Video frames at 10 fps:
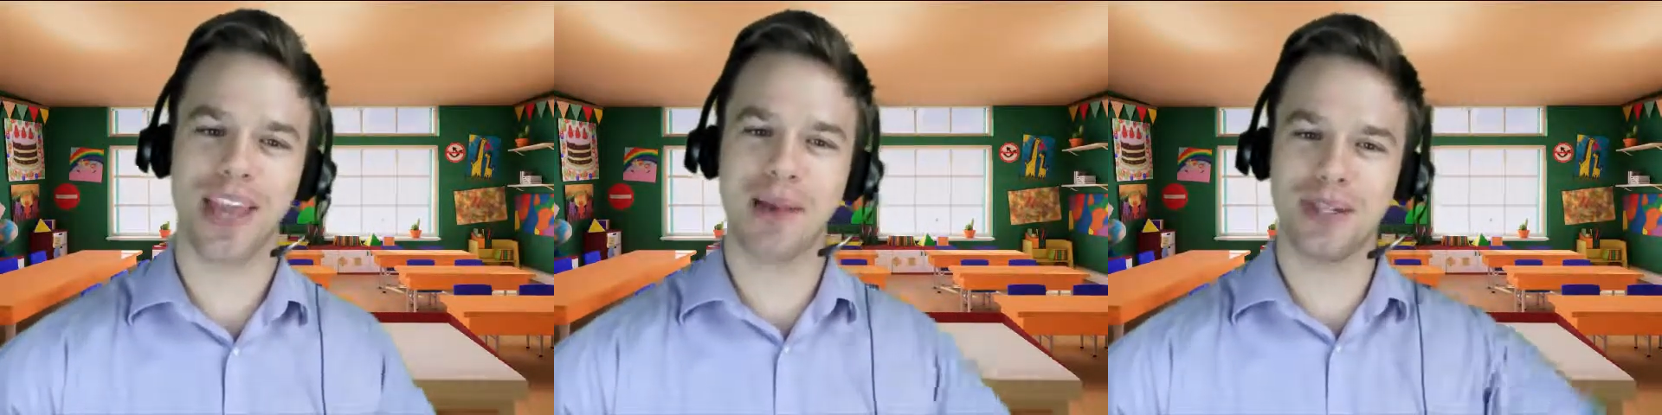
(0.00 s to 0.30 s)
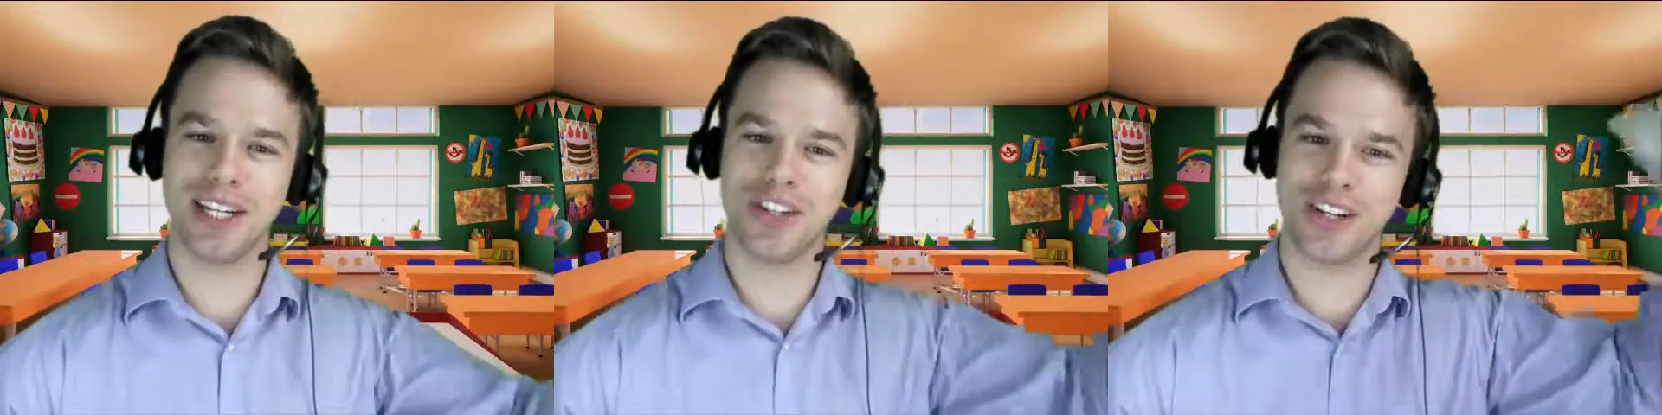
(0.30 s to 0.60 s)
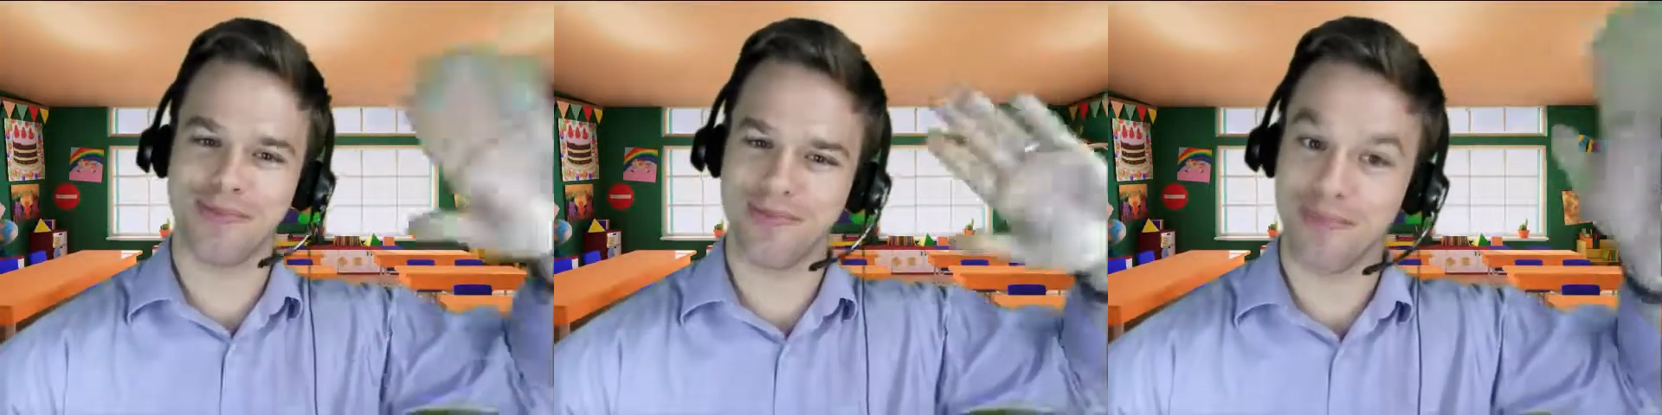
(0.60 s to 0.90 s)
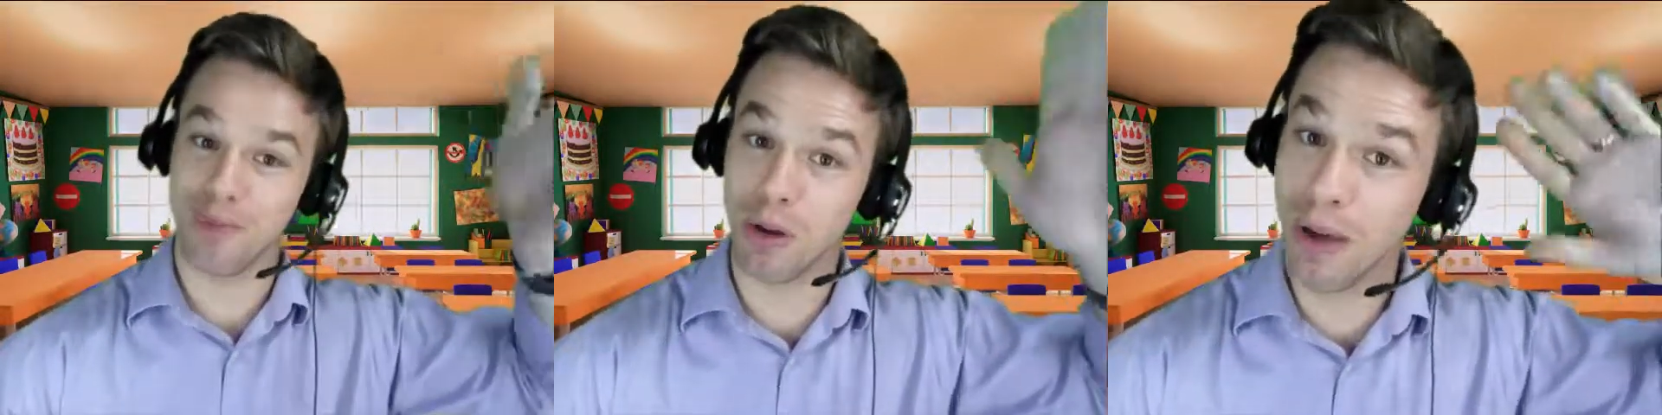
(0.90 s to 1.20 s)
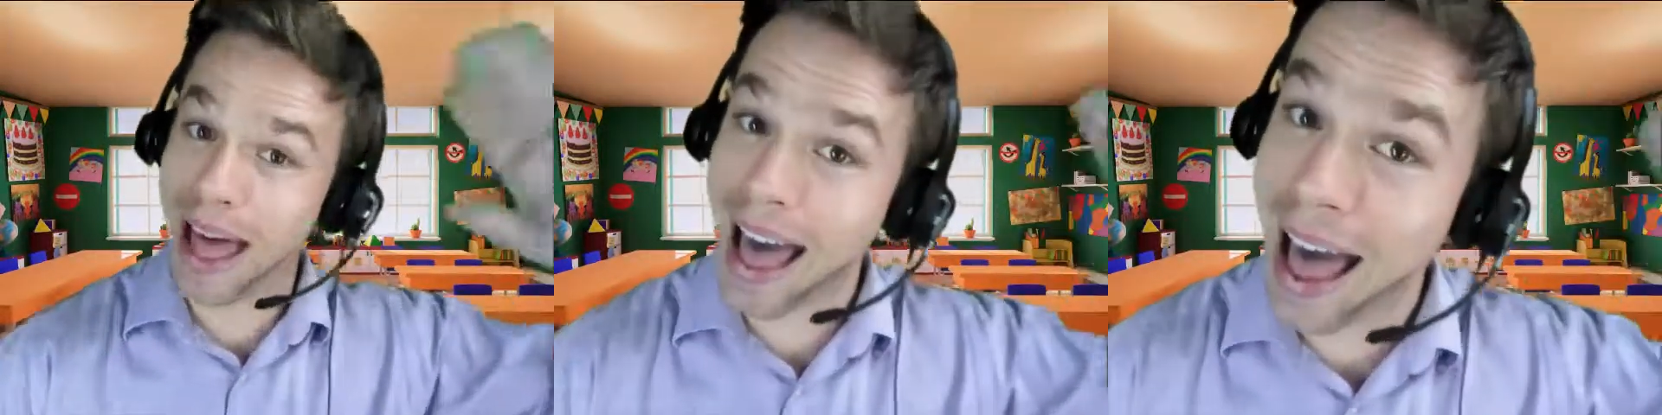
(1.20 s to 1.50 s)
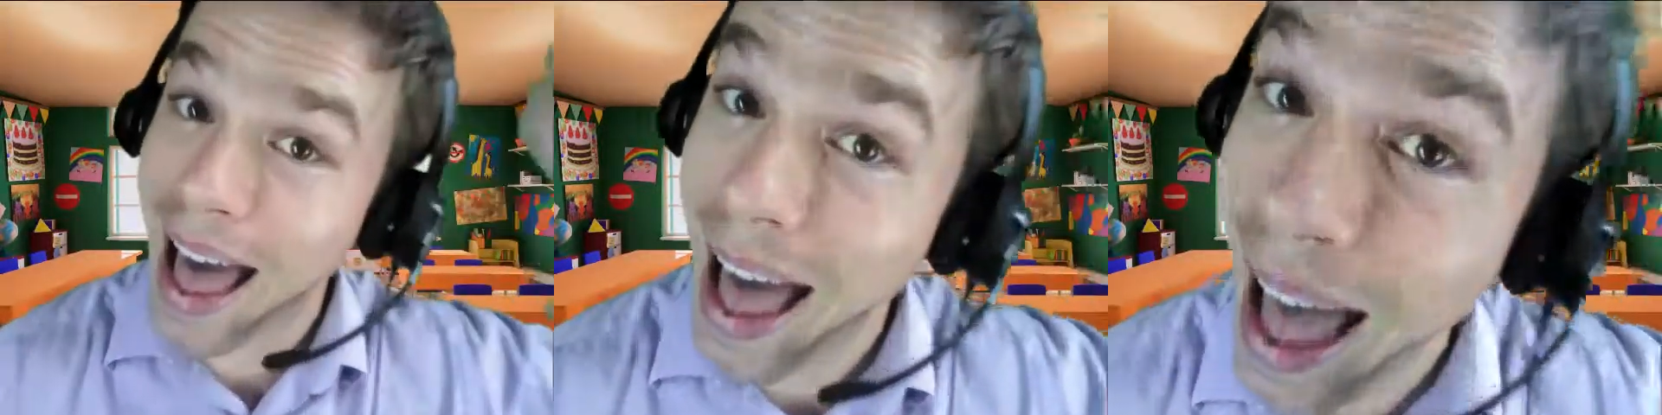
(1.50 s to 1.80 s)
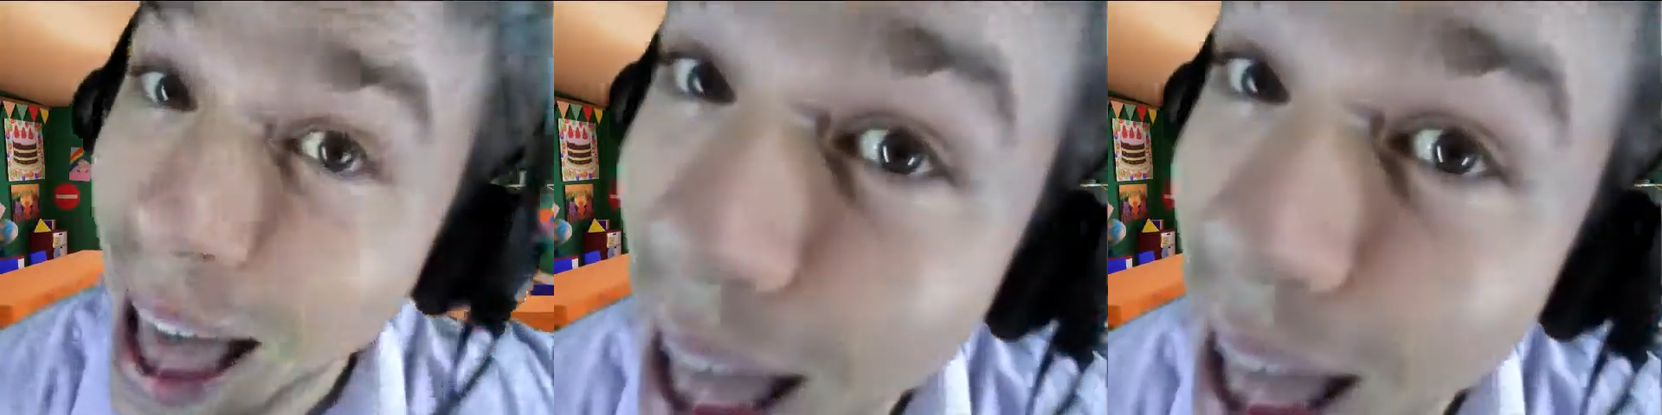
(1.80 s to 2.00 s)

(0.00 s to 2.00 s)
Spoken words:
happy teaching. Bye-bye.